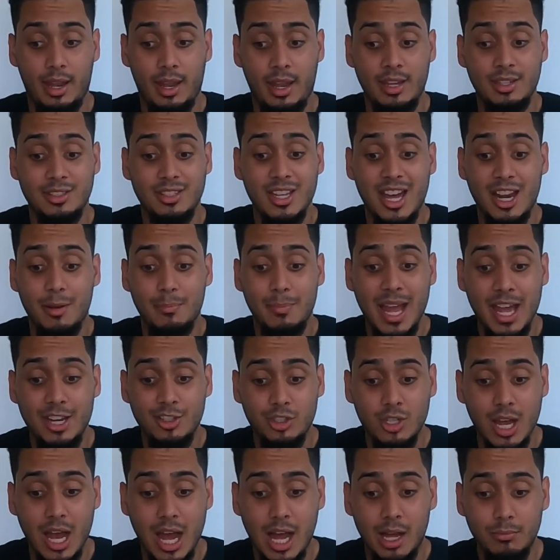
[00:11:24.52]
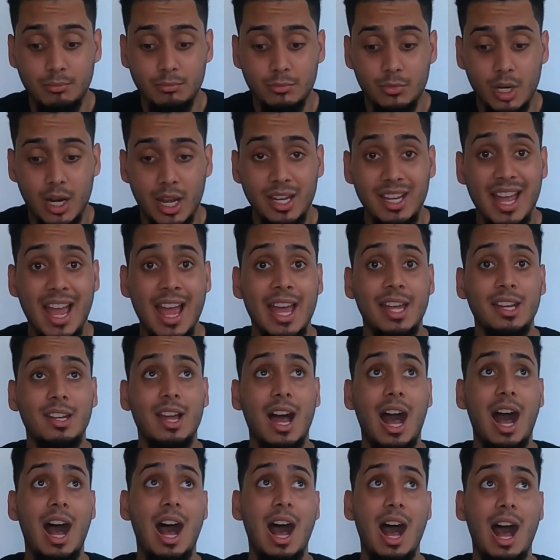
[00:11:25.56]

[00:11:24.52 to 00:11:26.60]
it's not a bad job, right? And